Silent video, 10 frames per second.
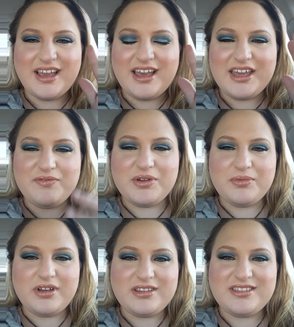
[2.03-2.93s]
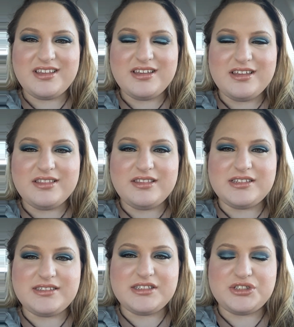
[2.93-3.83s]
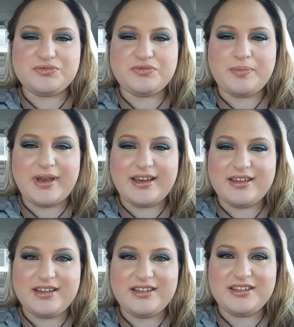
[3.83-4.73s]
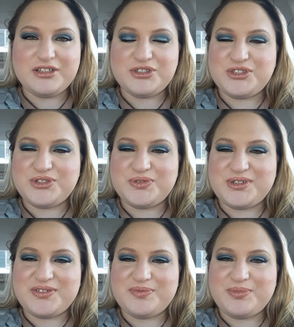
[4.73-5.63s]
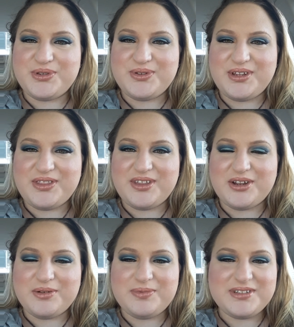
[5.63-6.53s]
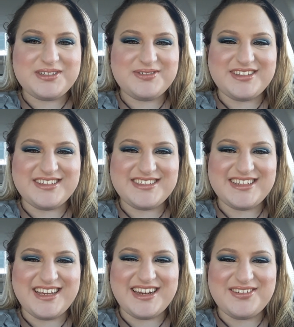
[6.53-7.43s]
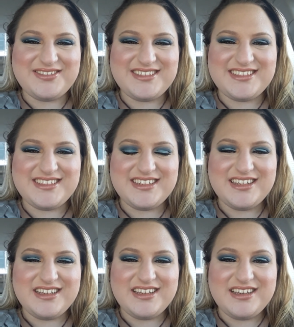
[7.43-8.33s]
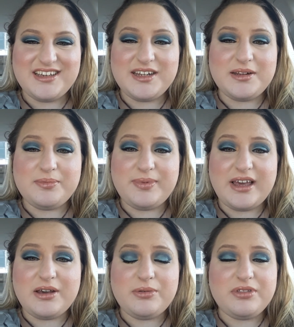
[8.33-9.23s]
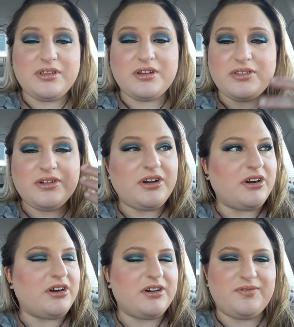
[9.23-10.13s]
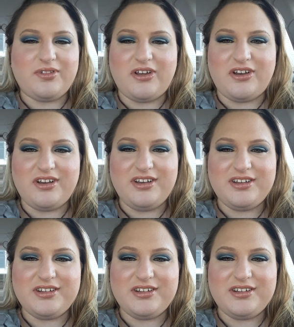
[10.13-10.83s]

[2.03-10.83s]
Hi everyone, this is Rebecca, intuitive beauty therapist with InsideOut, and I'm back with another car vlog.